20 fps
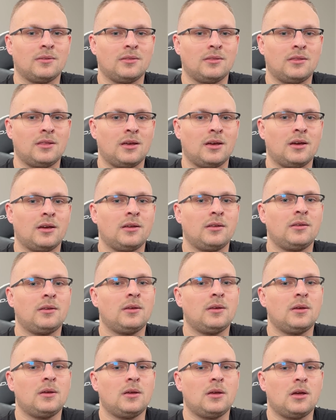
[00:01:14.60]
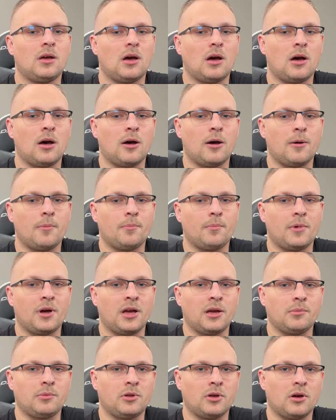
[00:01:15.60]
that
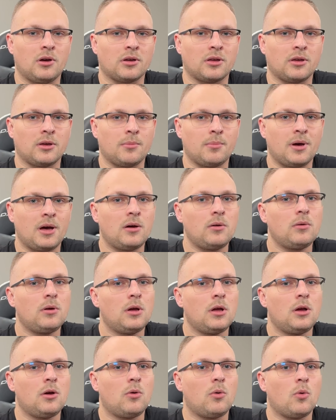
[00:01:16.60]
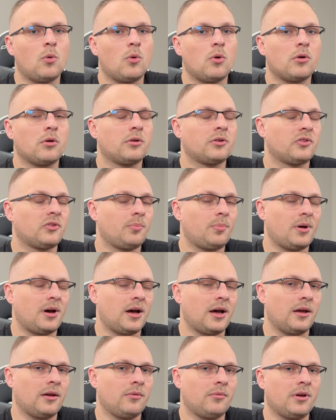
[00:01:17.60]
I am talking about, or
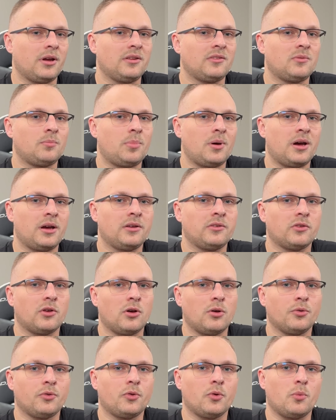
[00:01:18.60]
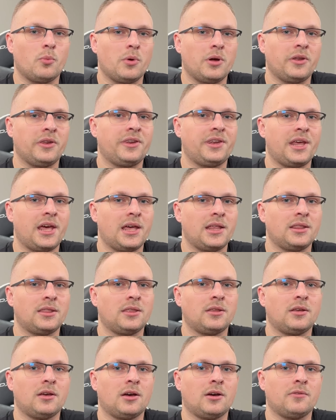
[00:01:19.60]
SPY, right? SPY is also
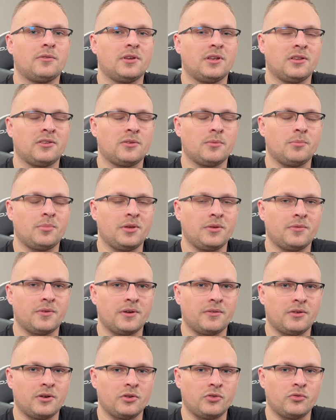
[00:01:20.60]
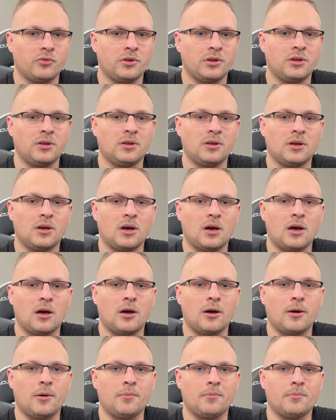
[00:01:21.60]
1/10 of the S&P 500
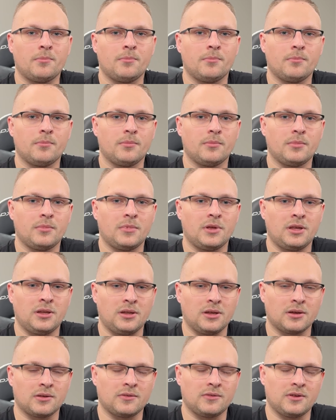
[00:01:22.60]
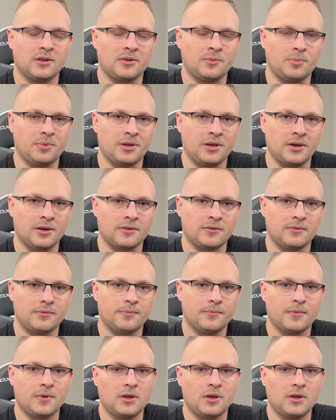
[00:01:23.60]
index, SPX.